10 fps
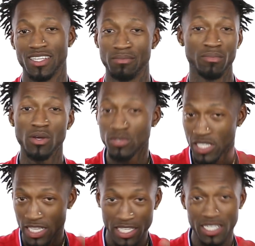
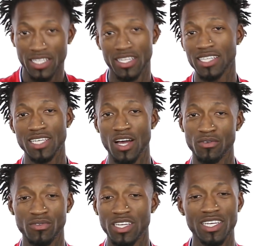Musically, that's all
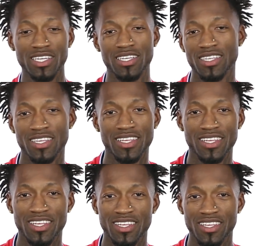you need.
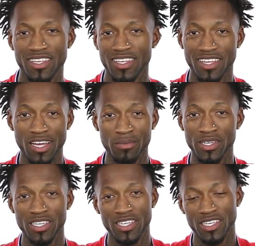You know what I
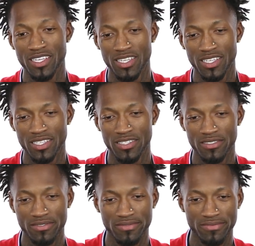mean?
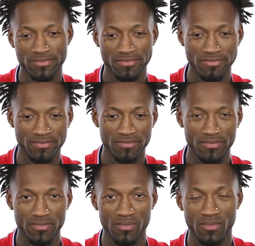
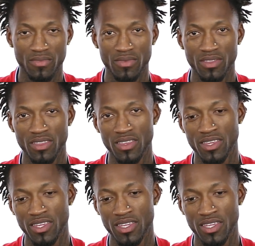Is clout chasing
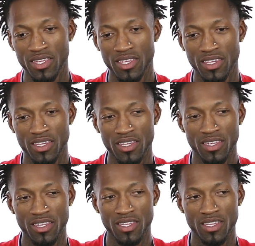worth it?
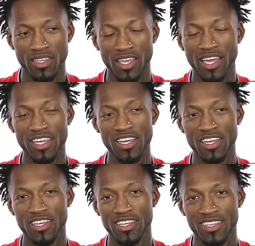Hell
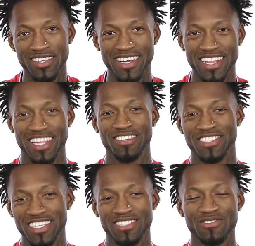yeah, clout
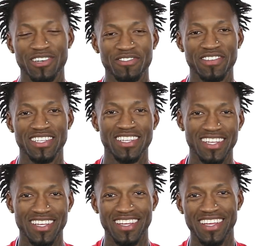chasing worth it,
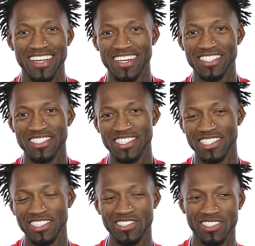cause
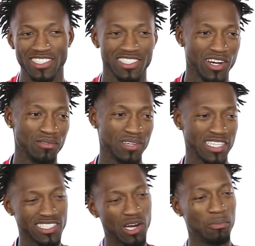it's gonna
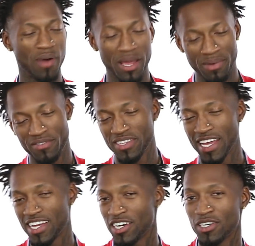it's gonna pipe
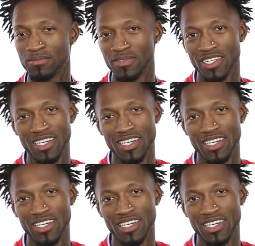everything up.